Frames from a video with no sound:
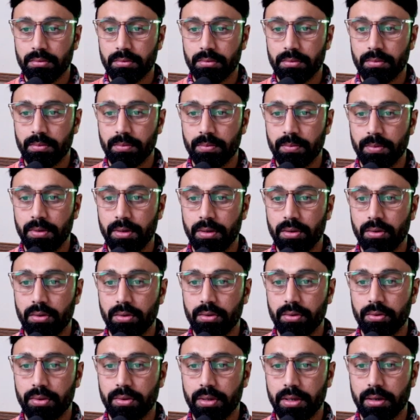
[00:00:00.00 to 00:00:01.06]

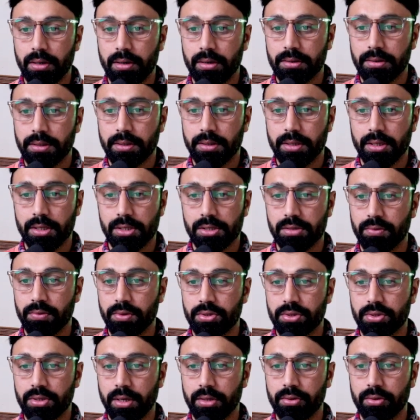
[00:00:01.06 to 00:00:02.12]
below are the things which
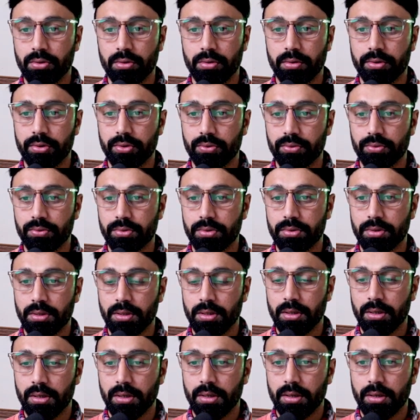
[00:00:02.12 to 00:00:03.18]
I do not use.
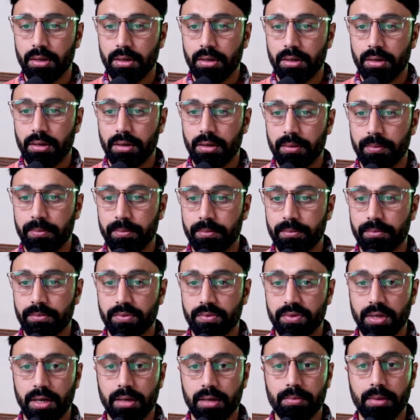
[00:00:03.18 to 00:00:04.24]

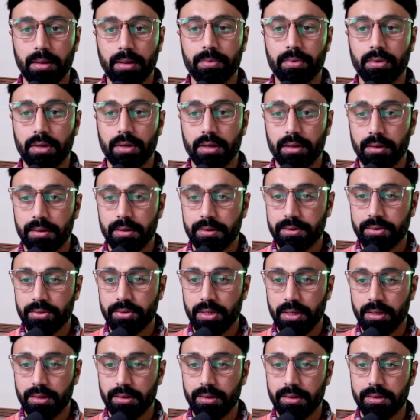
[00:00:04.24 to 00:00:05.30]
Sitemap you can also check.
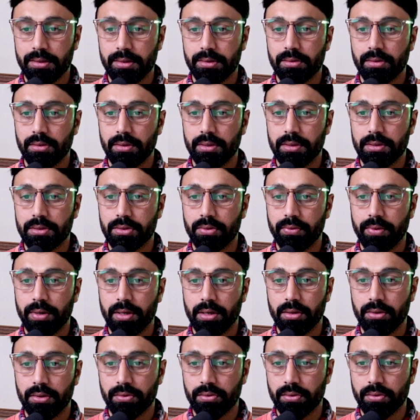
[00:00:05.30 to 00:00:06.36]
This is also very
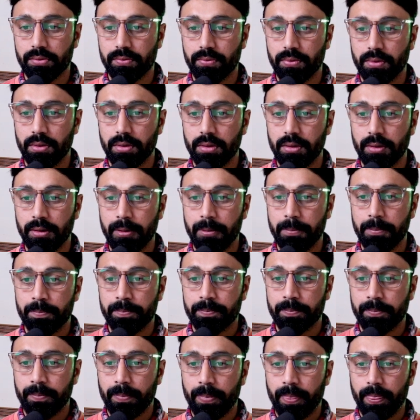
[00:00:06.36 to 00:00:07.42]
useful.
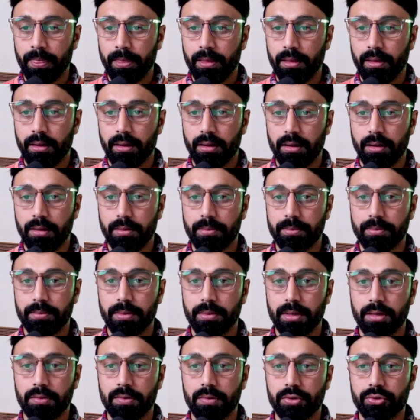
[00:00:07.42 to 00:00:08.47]
It
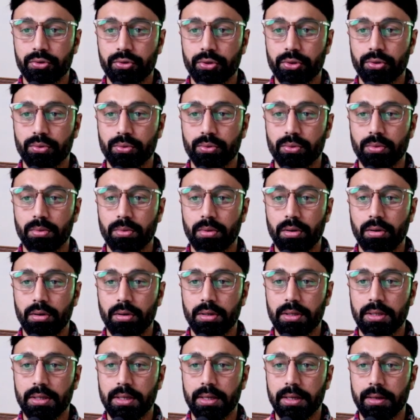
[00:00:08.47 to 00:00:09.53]
will show you all
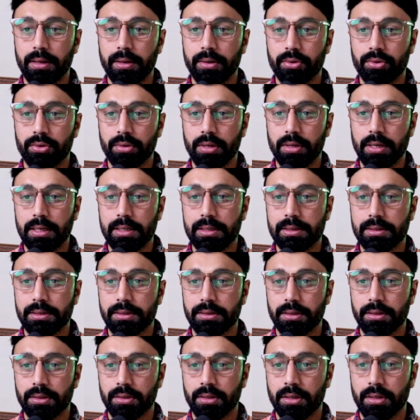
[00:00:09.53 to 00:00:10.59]
the URLs,
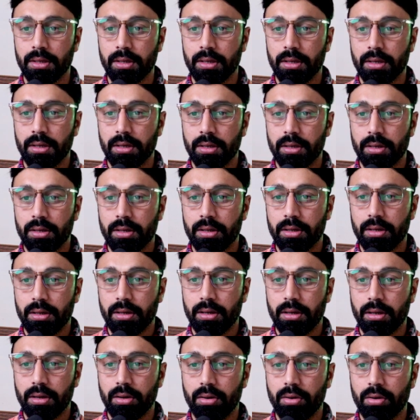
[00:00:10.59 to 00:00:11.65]

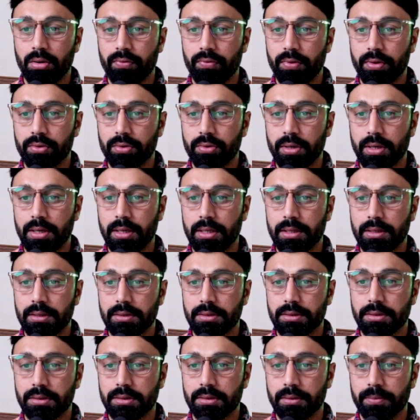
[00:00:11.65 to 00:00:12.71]
orphan
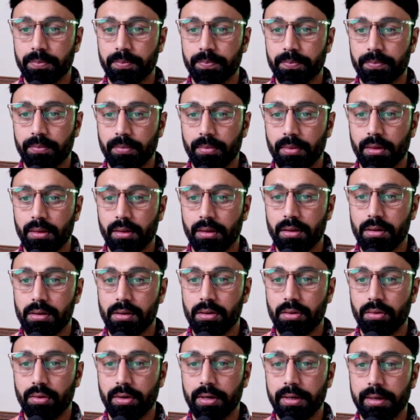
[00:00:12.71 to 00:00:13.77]
URLs,
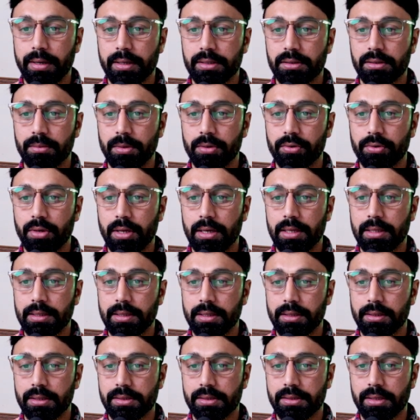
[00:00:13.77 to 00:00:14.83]
non-indexable URL in the
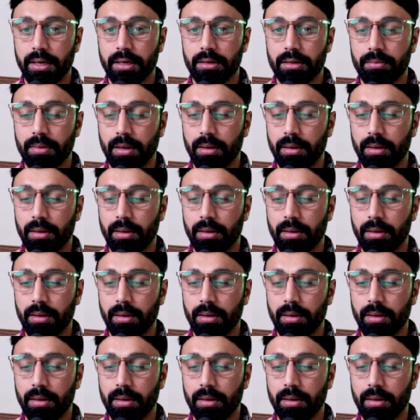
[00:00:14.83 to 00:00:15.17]
sitemap,